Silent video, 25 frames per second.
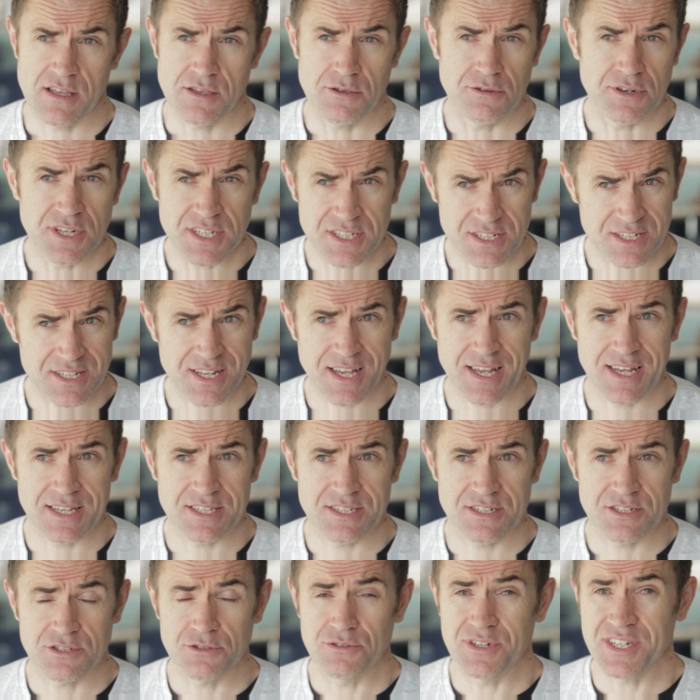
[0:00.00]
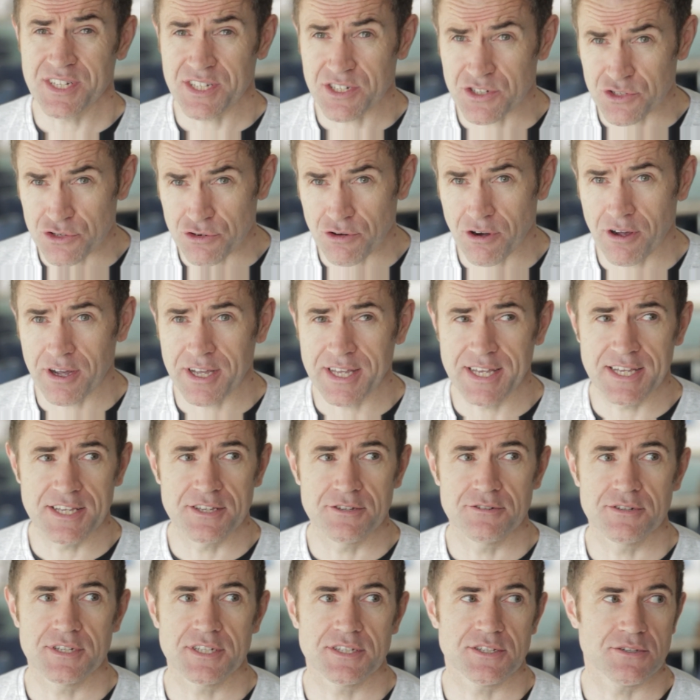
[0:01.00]
You need to test, you need to try it,
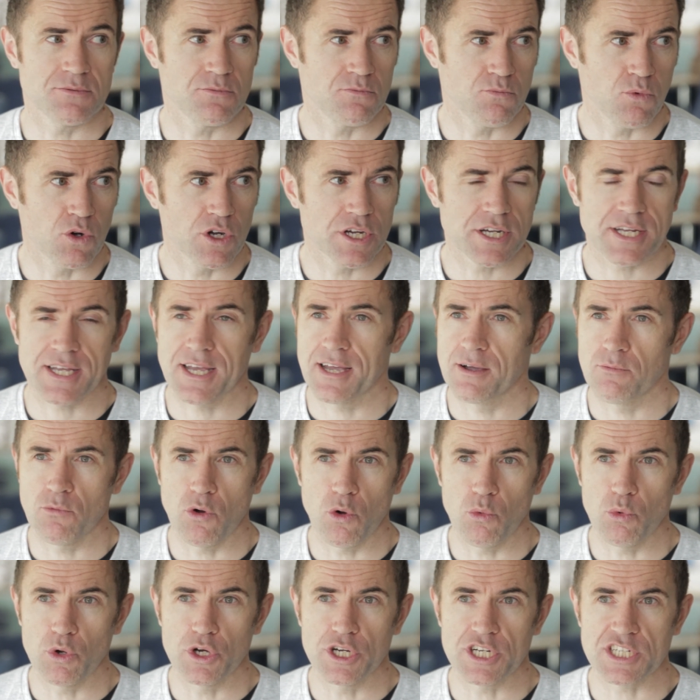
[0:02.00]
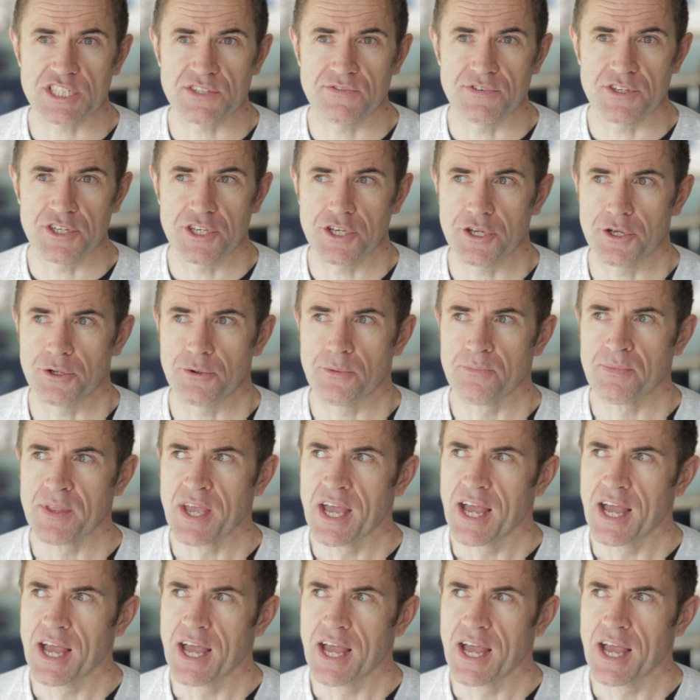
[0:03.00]
you need to work out what works for you.